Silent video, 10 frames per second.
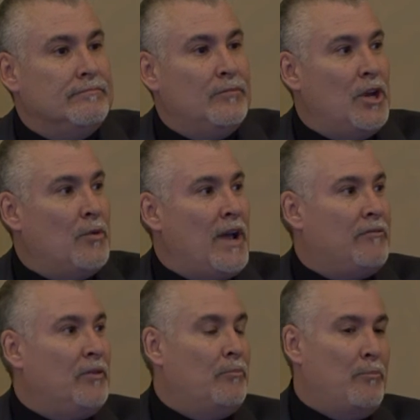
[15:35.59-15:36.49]
We don't have
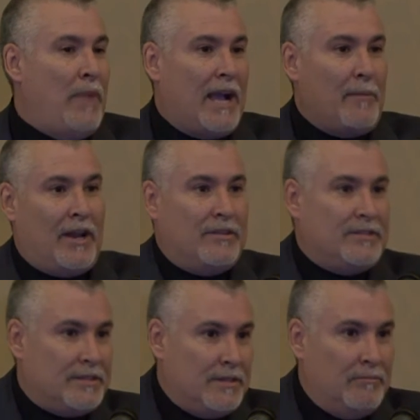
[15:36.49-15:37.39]
to back them out of the
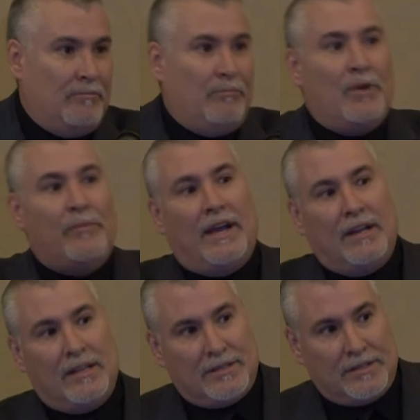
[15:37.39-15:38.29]
system, put them back
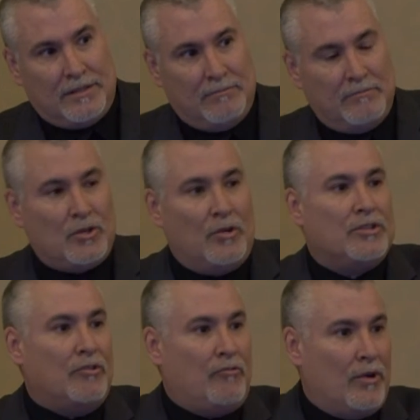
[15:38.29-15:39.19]
into the system, so on and
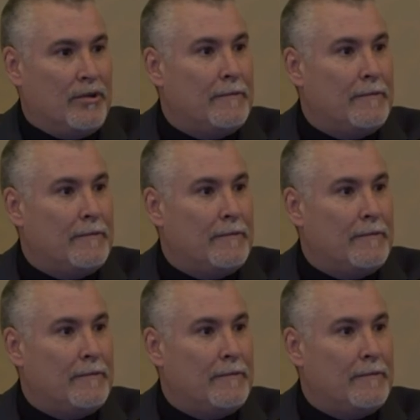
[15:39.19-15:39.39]
so forth.